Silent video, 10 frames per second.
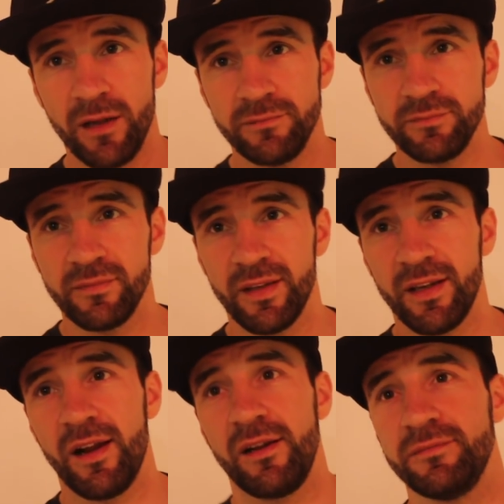mean,
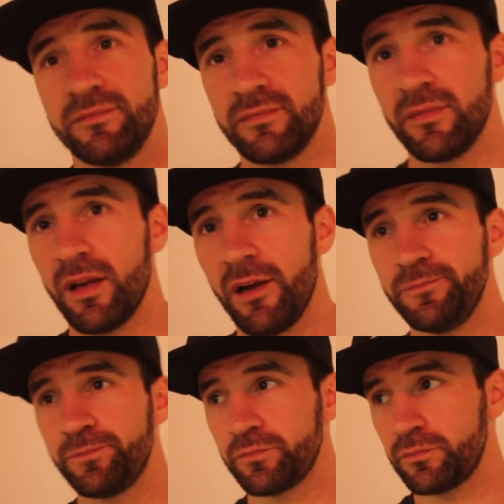looking to make up for
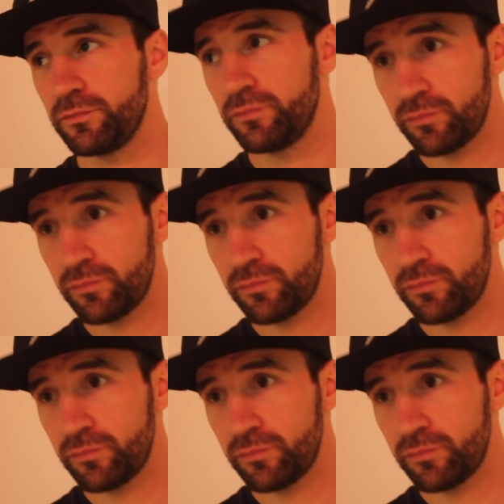lost time now.